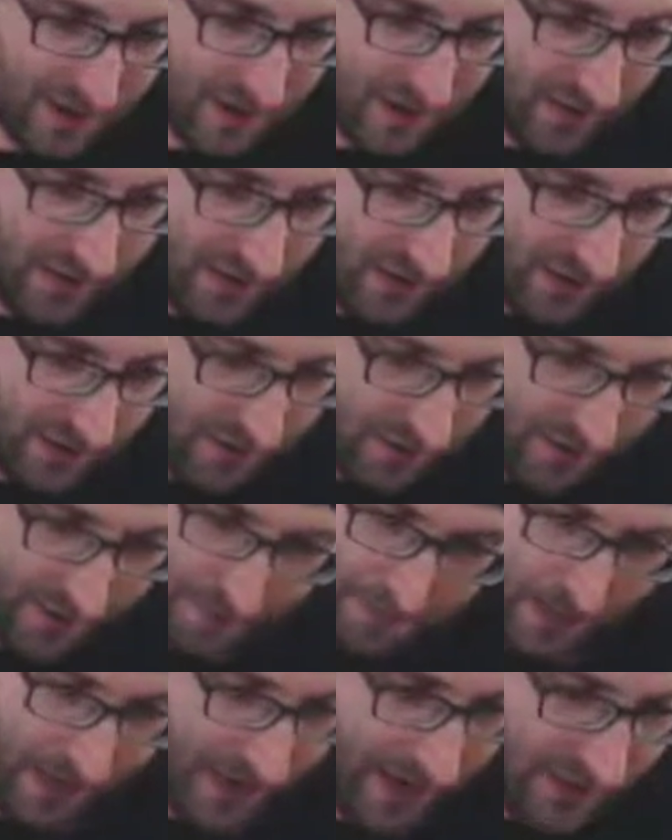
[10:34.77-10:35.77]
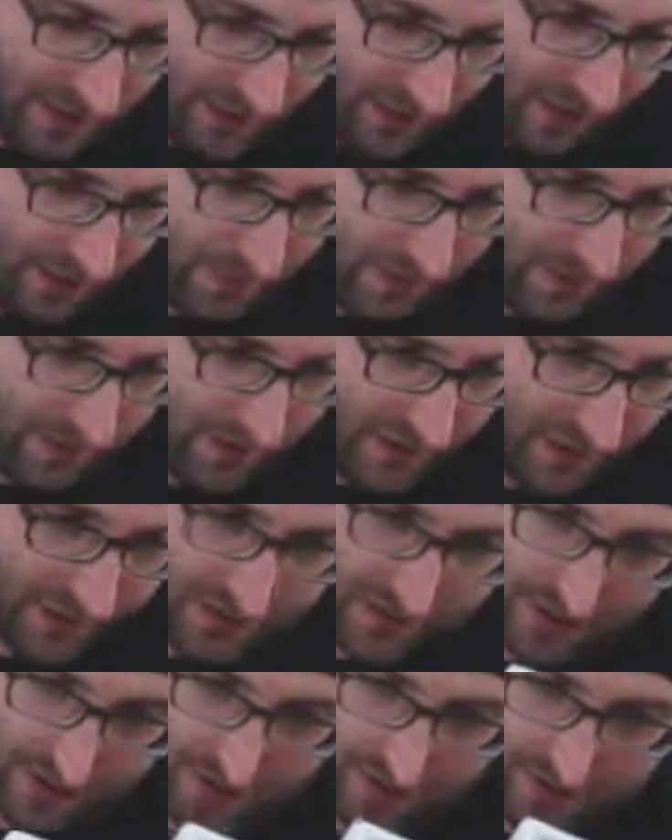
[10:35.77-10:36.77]
the paint job on
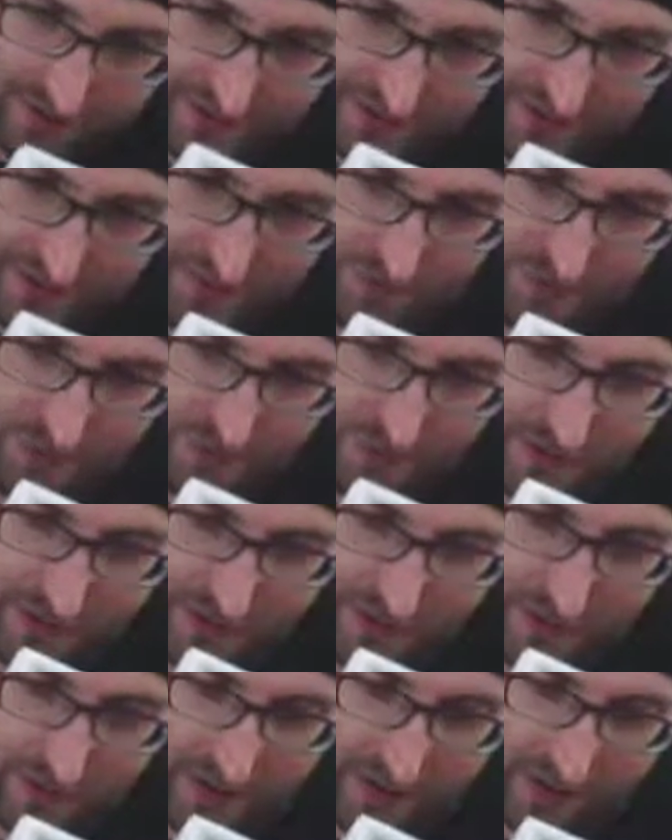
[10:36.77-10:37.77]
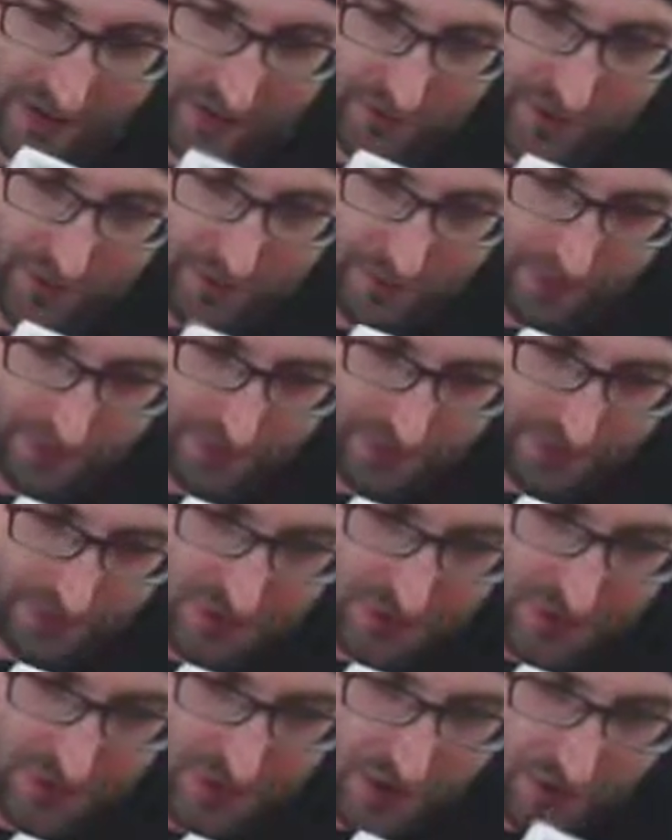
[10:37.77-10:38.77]
these is really incredible. There's
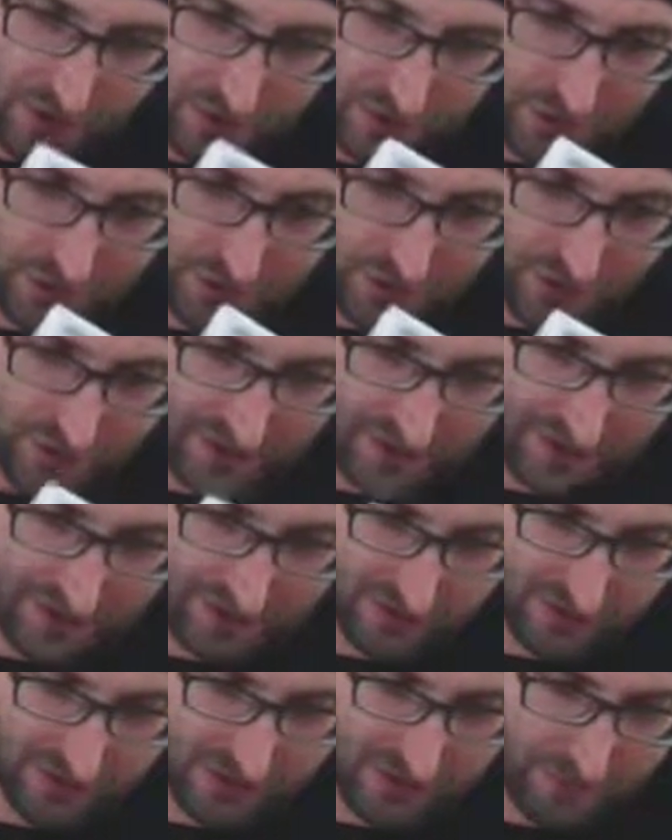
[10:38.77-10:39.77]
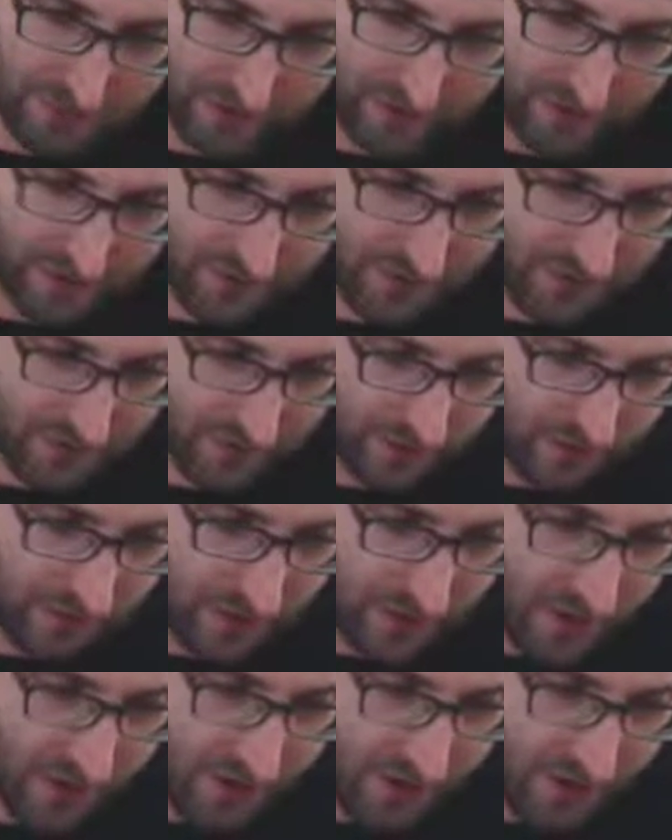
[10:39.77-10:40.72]
no streaks or smears or